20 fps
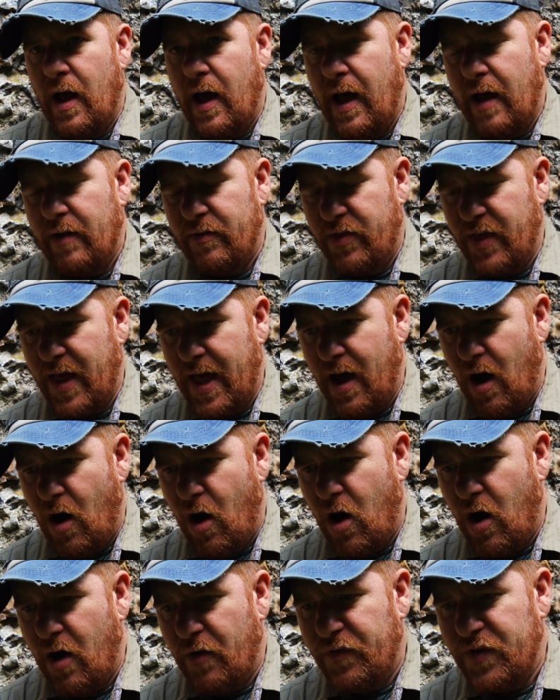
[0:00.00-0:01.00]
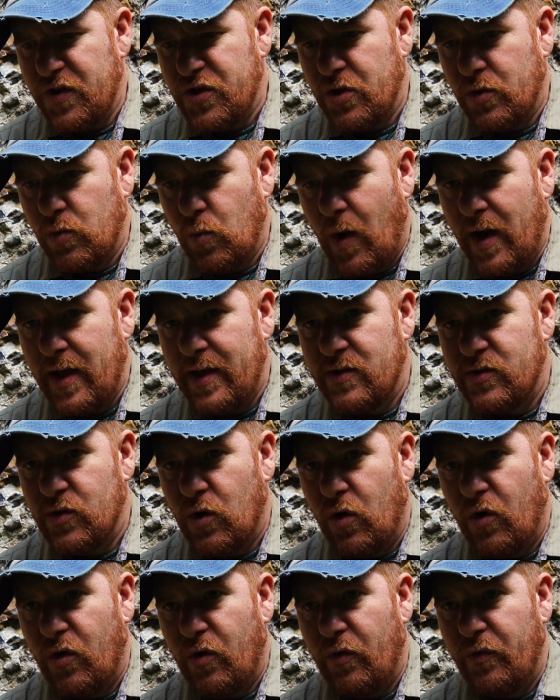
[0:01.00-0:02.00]
And there are efficient ways
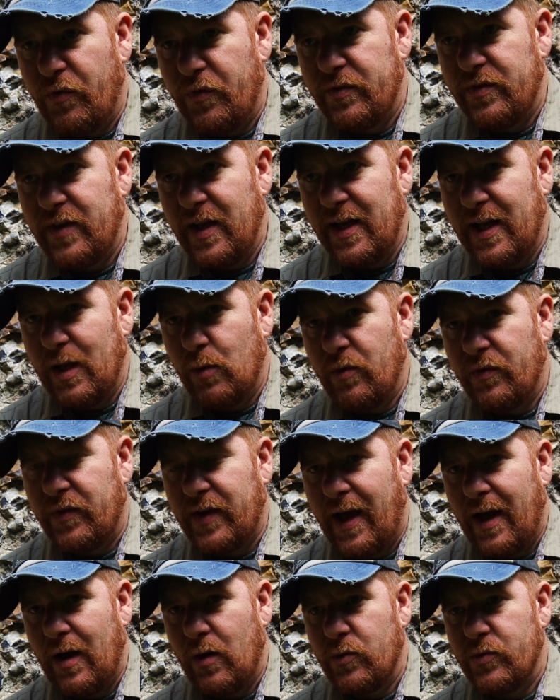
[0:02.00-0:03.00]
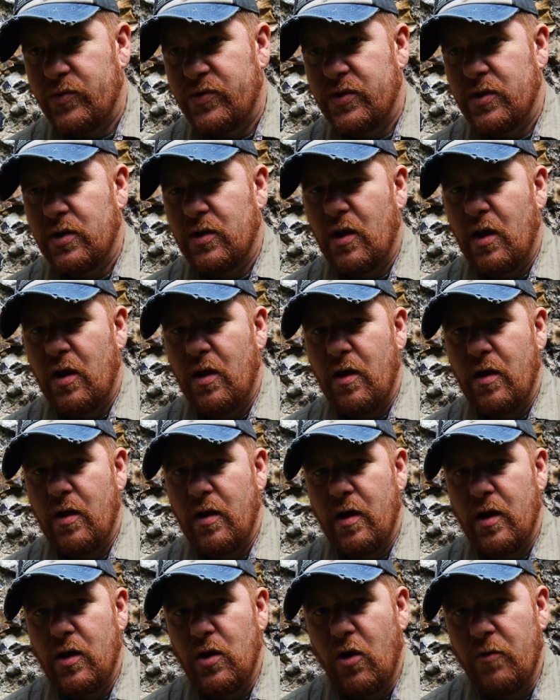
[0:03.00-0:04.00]
of dealing with cows.
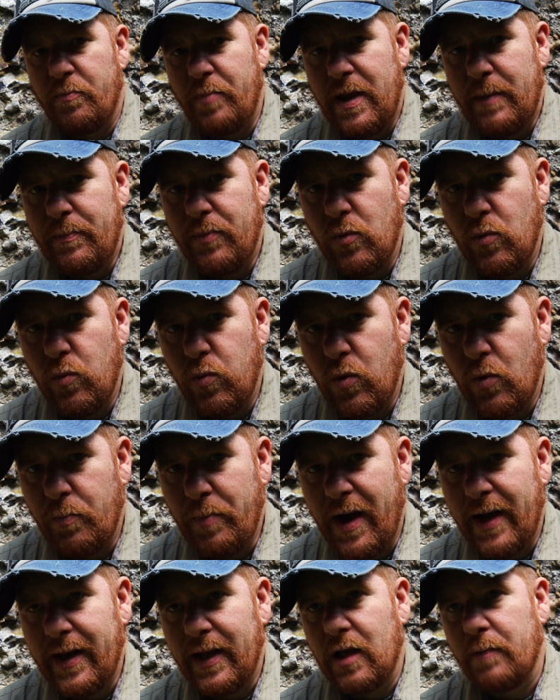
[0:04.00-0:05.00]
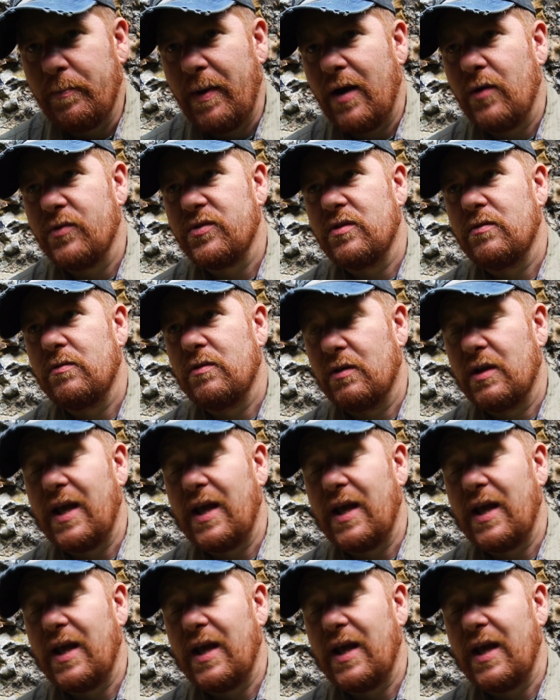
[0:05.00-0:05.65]
A lot of people will panic. Cows